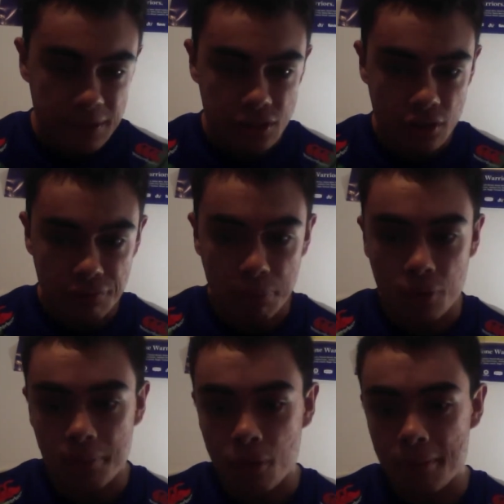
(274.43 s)
should have
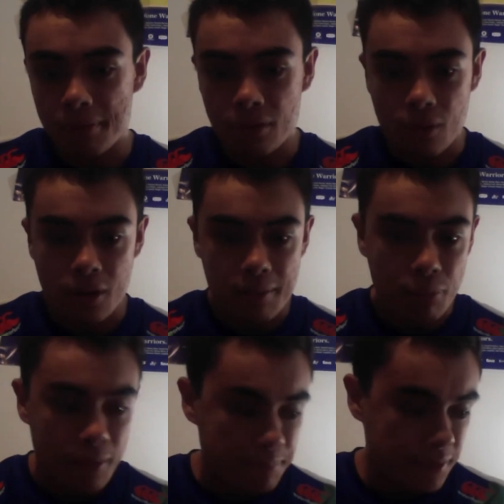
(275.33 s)
brought him on a bit earlier, in
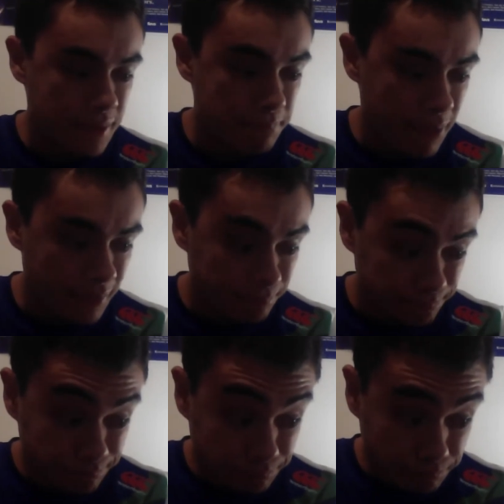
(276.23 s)
my opinion.
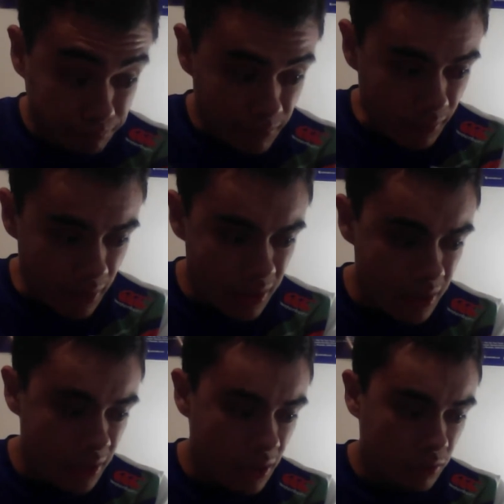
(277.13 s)
But
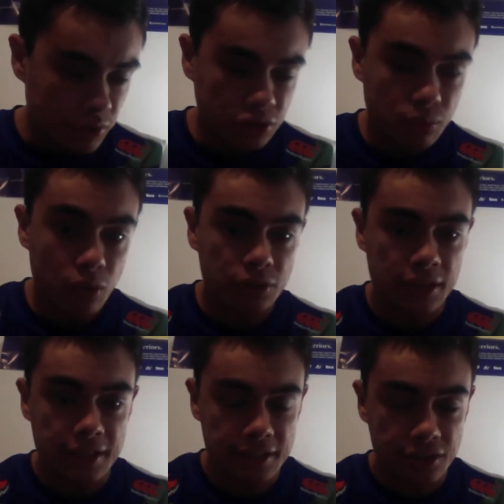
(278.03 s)
Reece Walsh,
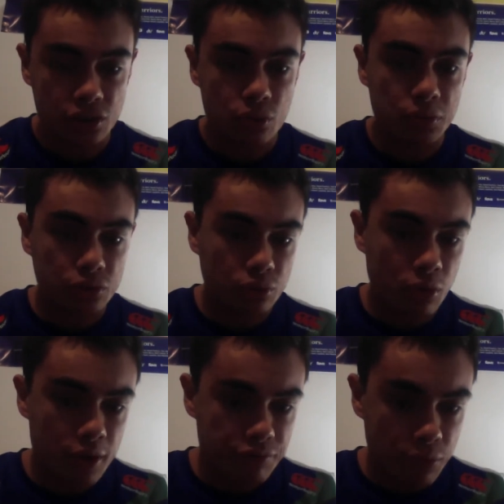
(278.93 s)
he did score a
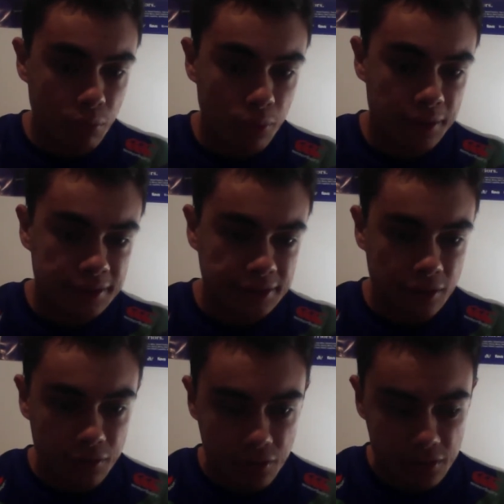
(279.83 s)
try for the Warriors,
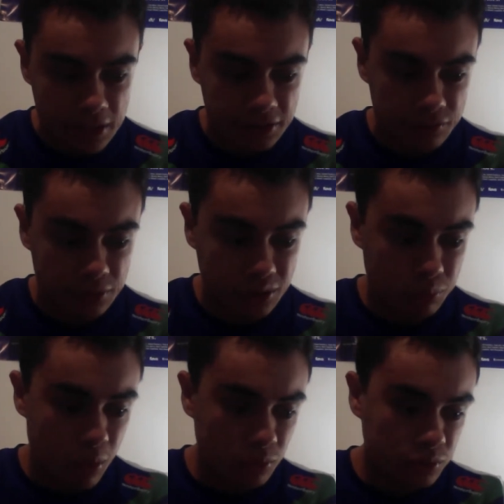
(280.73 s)
so congrats to Reece
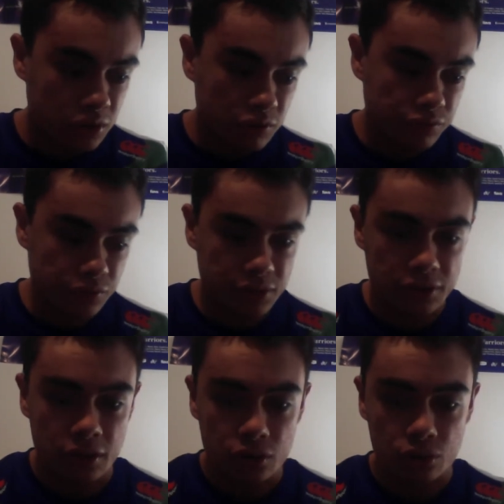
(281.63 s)
Walsh,
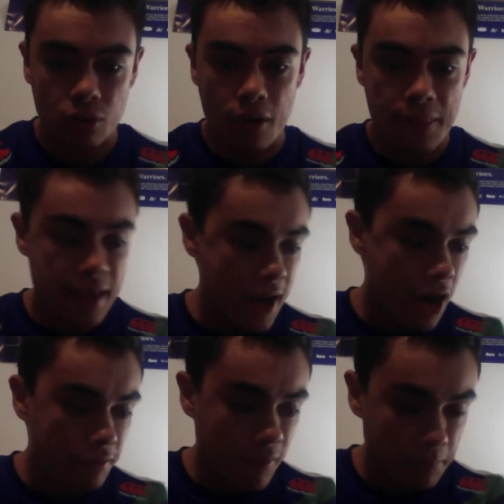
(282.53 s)
first try in the
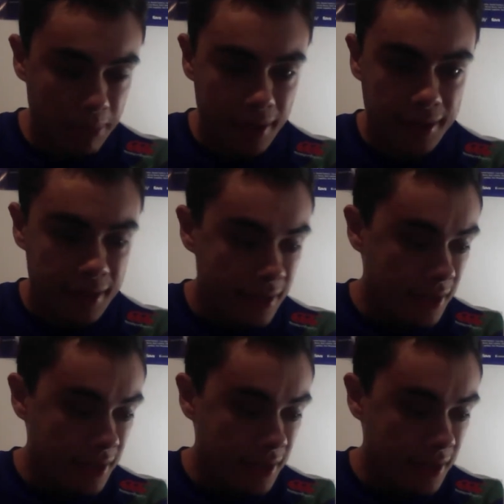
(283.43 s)
NRL. But